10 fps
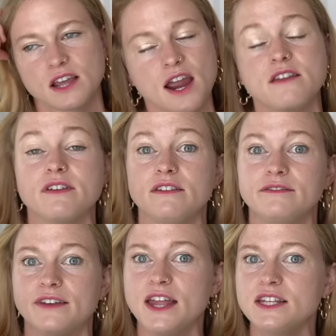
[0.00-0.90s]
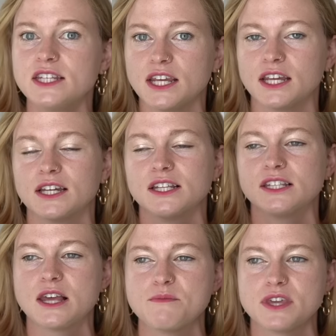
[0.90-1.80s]
kind of inventing
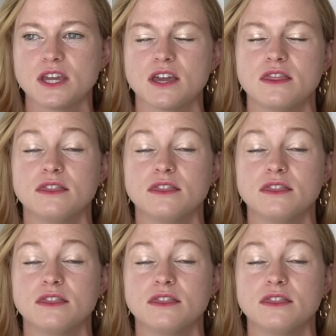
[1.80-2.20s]
something